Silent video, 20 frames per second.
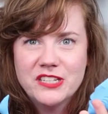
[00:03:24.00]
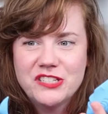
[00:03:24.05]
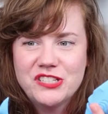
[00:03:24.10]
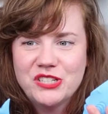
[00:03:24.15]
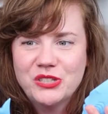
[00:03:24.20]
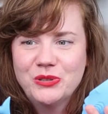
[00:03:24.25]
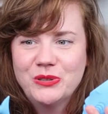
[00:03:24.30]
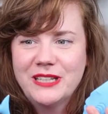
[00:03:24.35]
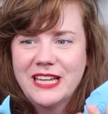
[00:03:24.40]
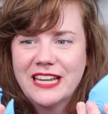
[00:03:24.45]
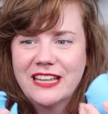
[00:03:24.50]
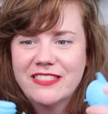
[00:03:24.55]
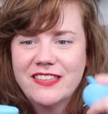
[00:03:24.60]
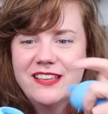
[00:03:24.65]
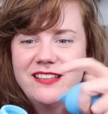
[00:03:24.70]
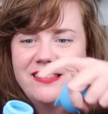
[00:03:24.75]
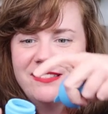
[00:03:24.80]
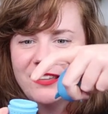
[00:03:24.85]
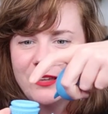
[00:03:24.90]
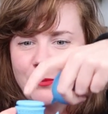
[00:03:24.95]
into like
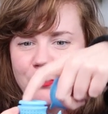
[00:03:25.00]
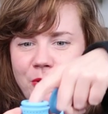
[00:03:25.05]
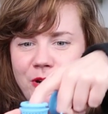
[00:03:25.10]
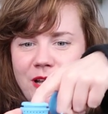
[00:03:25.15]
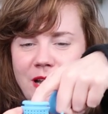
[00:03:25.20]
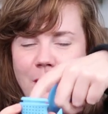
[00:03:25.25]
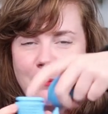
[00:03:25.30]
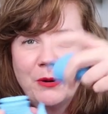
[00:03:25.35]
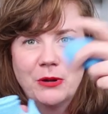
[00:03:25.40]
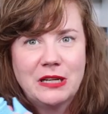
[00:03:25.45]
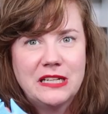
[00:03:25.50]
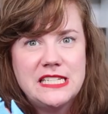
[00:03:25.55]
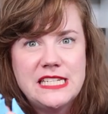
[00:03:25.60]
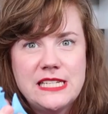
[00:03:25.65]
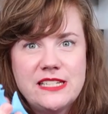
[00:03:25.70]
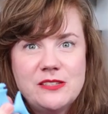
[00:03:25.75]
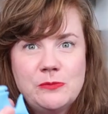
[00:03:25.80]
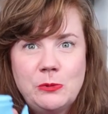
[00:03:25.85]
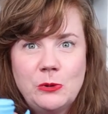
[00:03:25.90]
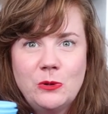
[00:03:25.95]
this. You put about a
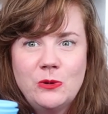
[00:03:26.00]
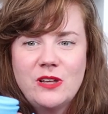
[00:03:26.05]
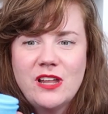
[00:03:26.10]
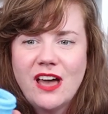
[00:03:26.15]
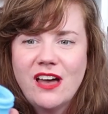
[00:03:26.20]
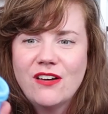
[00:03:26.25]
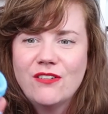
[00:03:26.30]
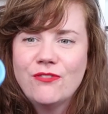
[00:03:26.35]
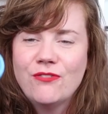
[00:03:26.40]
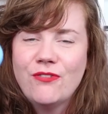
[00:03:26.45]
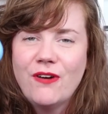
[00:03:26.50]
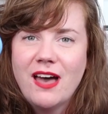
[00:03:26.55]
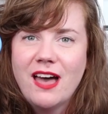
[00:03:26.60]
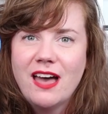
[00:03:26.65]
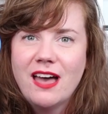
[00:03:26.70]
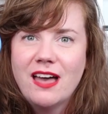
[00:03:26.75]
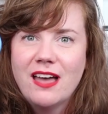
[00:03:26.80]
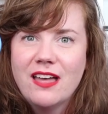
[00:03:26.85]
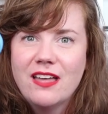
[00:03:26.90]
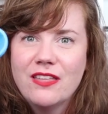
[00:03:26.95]
teaspoon of
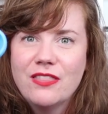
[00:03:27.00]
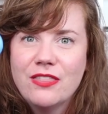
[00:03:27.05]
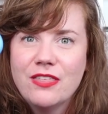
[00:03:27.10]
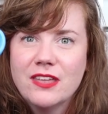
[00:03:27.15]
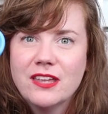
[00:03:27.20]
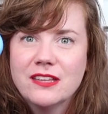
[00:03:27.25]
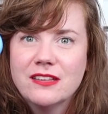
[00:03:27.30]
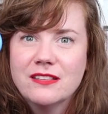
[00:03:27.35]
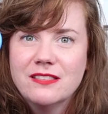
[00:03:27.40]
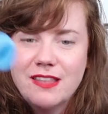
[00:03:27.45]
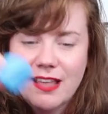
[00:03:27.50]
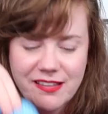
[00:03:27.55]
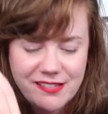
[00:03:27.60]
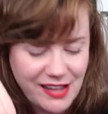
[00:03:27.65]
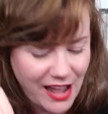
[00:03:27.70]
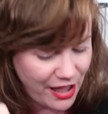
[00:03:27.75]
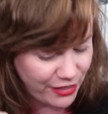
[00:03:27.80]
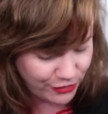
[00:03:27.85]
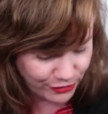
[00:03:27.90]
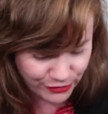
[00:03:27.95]

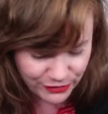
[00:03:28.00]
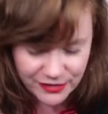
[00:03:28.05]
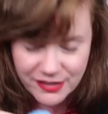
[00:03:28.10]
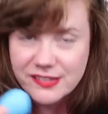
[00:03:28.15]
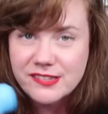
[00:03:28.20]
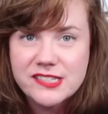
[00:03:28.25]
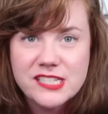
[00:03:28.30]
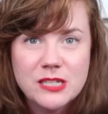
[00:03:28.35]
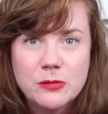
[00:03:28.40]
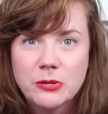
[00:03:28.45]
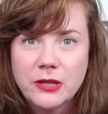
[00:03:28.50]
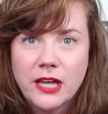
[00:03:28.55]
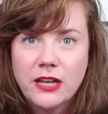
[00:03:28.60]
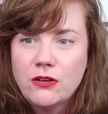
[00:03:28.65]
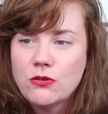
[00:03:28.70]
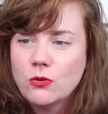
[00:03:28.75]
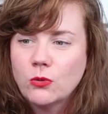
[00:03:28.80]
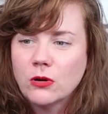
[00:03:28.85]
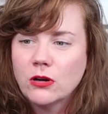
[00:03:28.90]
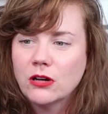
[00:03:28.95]
either this tea
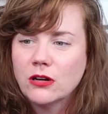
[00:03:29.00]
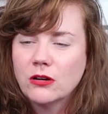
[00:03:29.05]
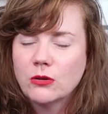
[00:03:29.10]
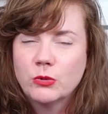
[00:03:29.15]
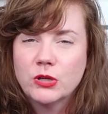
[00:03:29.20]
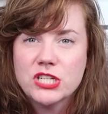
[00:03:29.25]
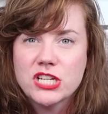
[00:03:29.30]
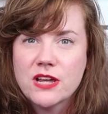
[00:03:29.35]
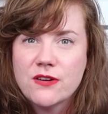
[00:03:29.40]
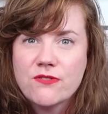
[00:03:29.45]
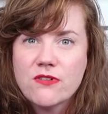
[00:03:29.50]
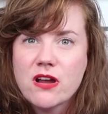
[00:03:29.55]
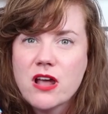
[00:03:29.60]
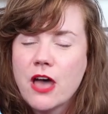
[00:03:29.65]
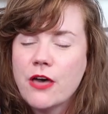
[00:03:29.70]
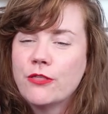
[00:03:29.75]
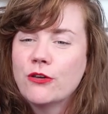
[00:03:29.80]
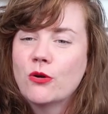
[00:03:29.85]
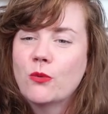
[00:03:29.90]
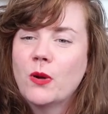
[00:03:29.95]
blend or whichever
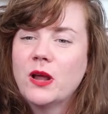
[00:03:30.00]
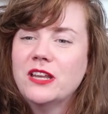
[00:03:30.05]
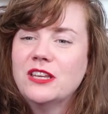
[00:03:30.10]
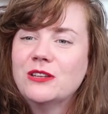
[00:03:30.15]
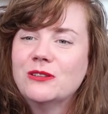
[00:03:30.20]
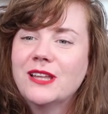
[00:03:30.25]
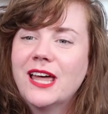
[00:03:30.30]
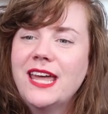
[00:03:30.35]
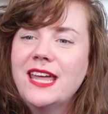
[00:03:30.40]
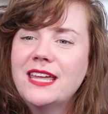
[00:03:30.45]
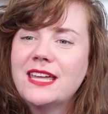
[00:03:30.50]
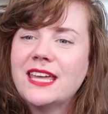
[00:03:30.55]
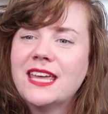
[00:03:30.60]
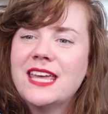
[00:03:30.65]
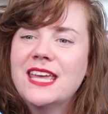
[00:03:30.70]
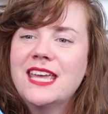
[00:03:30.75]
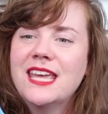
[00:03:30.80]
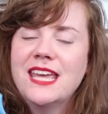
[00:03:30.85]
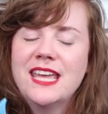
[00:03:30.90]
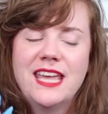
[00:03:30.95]
other one you like
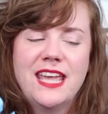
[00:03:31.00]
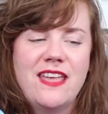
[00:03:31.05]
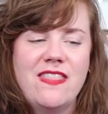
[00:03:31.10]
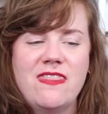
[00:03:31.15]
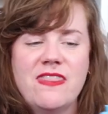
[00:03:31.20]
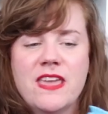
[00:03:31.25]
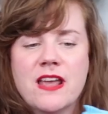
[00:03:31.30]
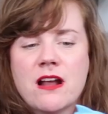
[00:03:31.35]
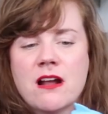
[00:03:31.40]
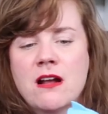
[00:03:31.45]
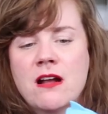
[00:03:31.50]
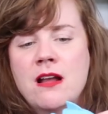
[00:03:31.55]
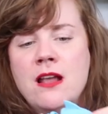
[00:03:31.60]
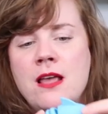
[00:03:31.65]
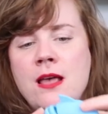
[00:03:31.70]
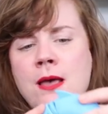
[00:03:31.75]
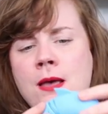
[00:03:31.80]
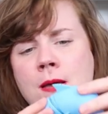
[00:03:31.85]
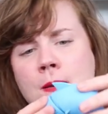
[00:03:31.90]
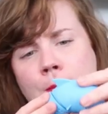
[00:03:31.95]
in
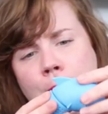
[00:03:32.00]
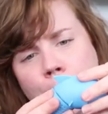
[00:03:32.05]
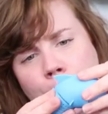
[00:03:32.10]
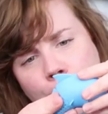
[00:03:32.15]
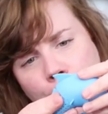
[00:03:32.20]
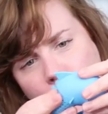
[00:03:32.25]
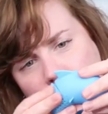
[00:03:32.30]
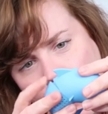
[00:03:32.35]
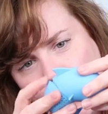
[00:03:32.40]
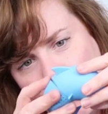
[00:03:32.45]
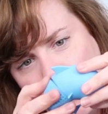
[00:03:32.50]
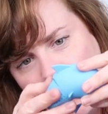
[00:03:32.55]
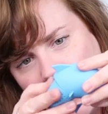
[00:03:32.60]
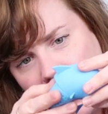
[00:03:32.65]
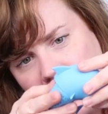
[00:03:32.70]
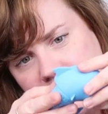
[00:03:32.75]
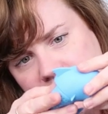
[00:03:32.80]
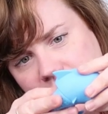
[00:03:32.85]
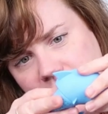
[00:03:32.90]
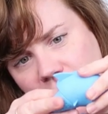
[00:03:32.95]
there, plop them
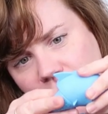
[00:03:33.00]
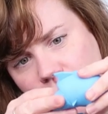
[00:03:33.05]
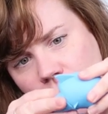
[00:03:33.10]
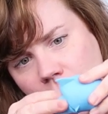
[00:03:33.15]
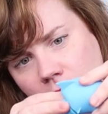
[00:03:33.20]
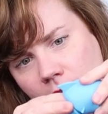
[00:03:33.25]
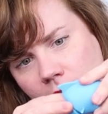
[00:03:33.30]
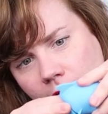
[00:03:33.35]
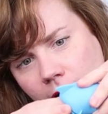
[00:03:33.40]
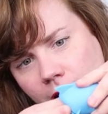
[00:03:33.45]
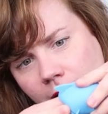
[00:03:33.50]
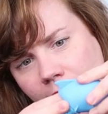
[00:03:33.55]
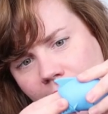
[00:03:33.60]
back together,